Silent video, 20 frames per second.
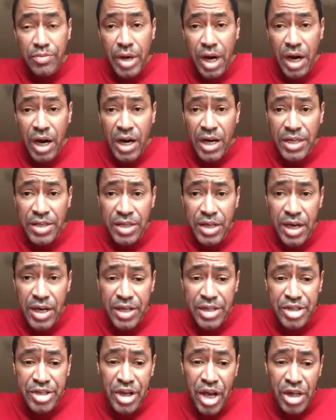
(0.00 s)

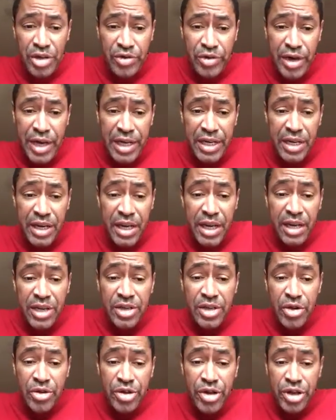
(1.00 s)
Accelerate.
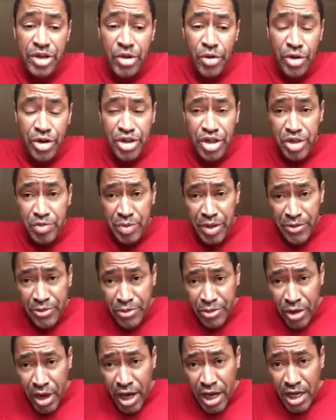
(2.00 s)
So this horse has been
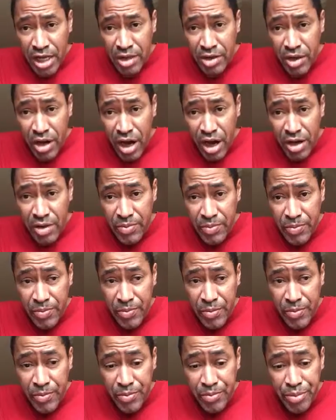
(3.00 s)
flying
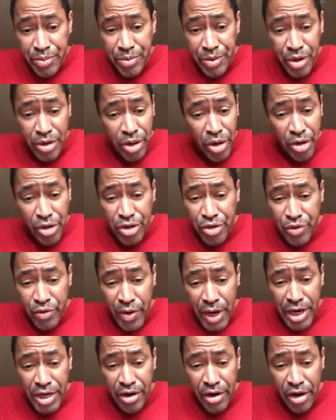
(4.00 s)
below the
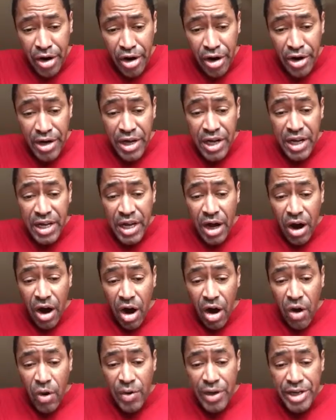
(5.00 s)
radar,
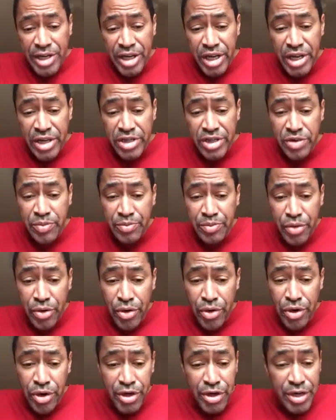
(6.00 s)
always hitting the
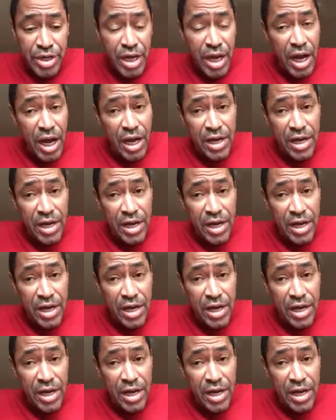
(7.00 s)
board.